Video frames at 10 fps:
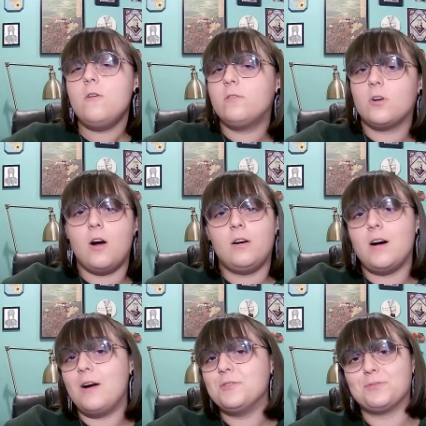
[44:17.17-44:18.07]
Overall,
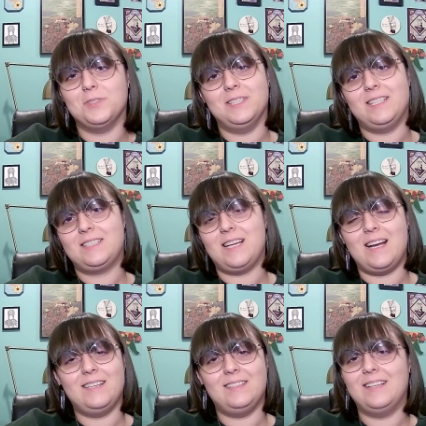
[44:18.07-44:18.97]
I was really
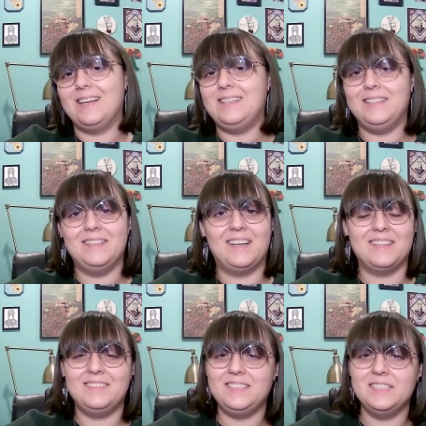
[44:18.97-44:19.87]
excited that he got
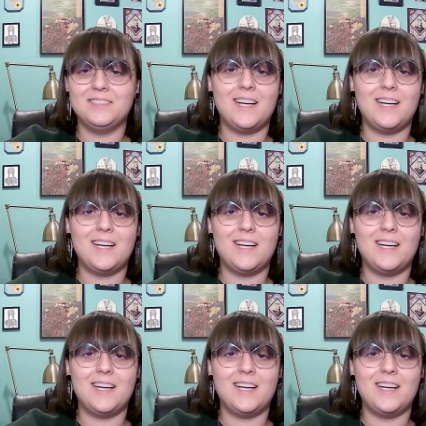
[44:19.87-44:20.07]
a deal.